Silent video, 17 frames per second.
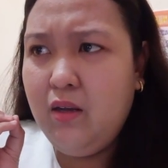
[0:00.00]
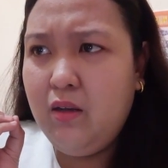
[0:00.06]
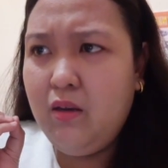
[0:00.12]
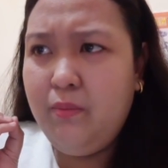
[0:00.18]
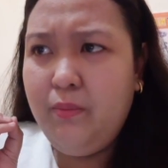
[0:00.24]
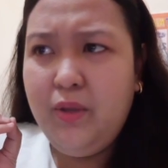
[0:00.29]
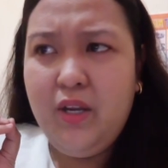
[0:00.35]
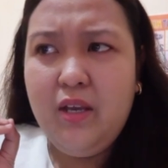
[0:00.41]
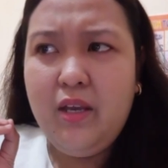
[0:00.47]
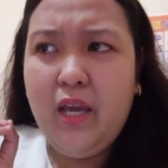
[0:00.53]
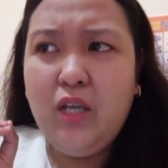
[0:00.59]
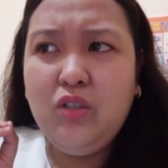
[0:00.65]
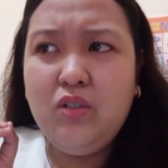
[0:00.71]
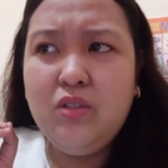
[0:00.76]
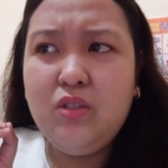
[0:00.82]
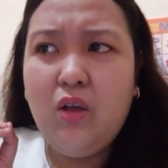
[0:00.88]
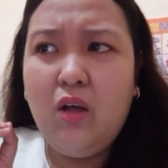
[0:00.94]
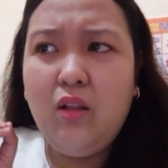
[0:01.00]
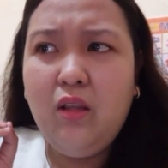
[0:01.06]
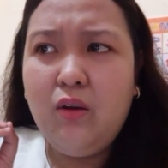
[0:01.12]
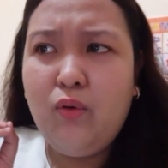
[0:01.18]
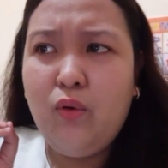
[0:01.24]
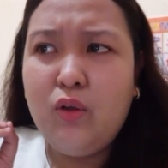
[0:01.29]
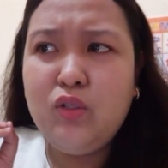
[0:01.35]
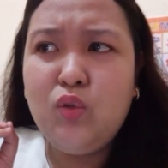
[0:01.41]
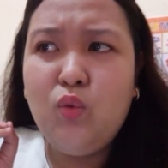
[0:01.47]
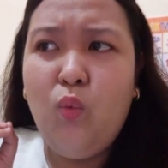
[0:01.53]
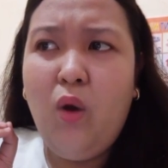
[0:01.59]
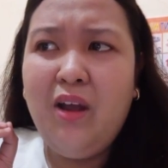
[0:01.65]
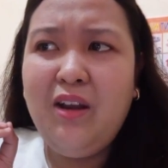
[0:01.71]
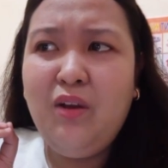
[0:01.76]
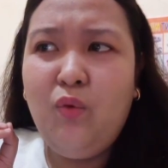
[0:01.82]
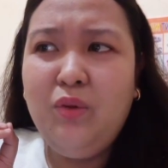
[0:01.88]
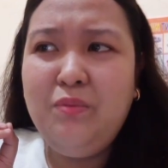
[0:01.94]
Communications all across
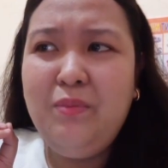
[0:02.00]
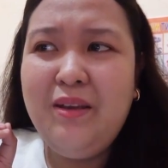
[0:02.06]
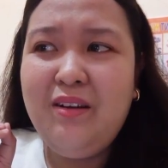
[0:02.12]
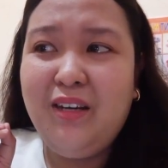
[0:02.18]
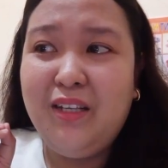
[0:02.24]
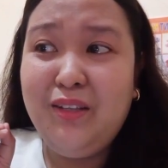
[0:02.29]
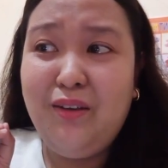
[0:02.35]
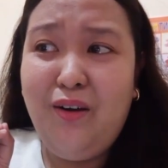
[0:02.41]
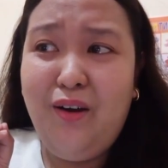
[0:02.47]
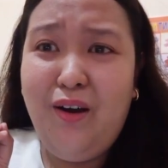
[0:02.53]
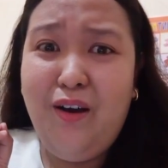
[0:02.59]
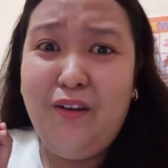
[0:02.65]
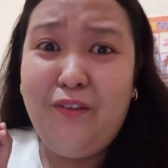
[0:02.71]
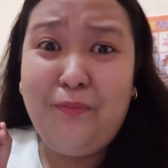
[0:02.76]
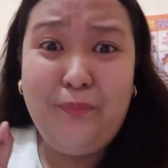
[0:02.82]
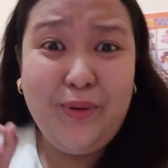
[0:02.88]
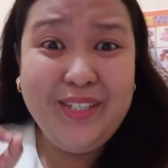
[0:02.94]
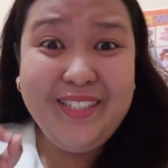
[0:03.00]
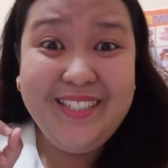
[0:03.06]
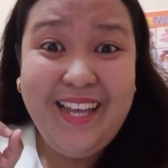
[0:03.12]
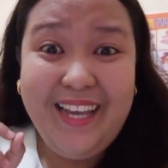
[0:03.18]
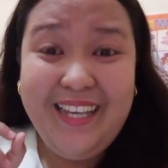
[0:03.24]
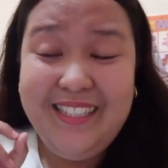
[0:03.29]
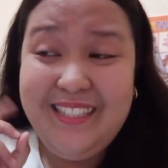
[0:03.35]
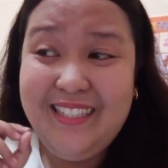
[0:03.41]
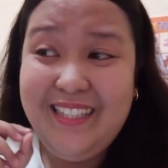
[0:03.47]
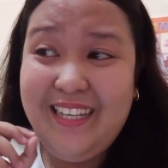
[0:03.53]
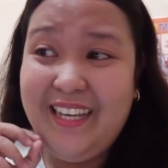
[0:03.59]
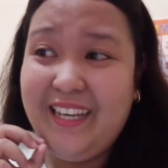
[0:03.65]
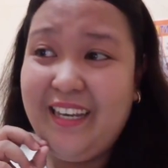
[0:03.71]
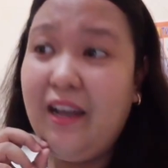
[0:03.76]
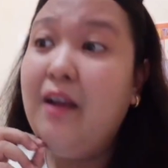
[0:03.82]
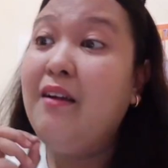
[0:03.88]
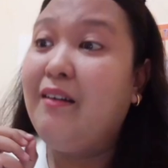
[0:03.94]
Wano would be cut off,
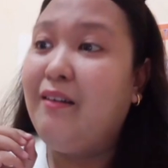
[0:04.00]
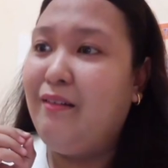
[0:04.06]
precisely.